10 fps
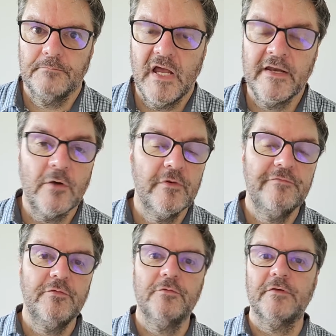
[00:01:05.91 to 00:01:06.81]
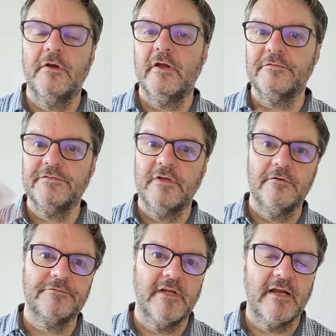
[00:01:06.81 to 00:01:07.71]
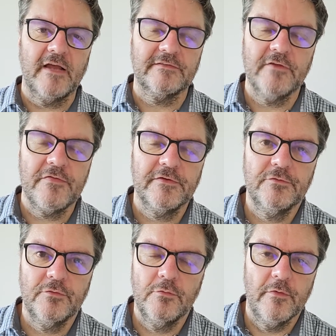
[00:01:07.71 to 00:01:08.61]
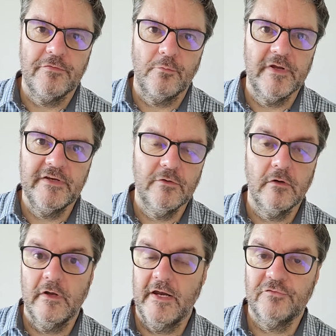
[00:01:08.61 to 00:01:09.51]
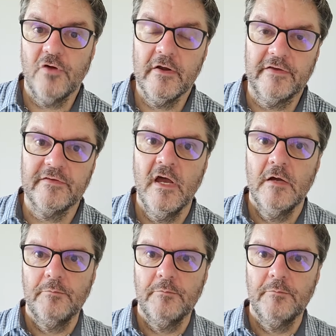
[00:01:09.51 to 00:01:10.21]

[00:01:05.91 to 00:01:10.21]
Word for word: And I refuse a lot of stuff that has nothing to do with radio or electronics,